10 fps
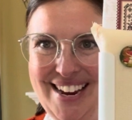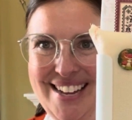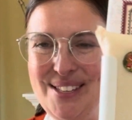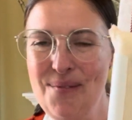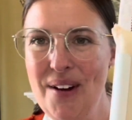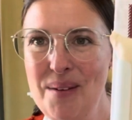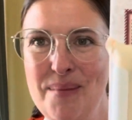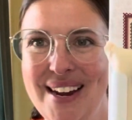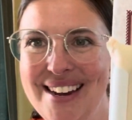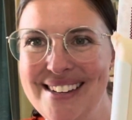It's fun
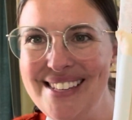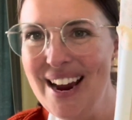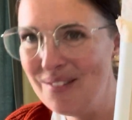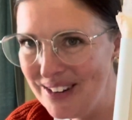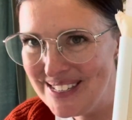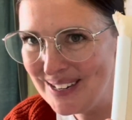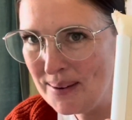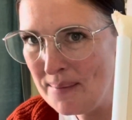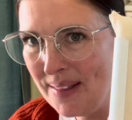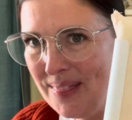because every single
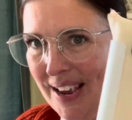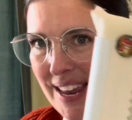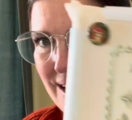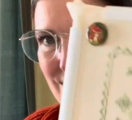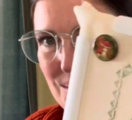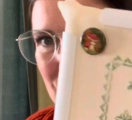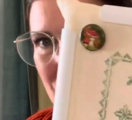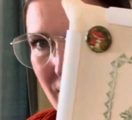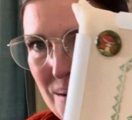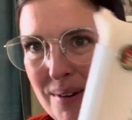month I get a new
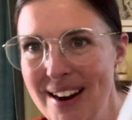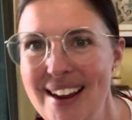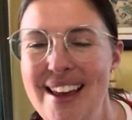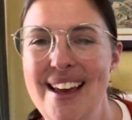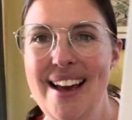fabric,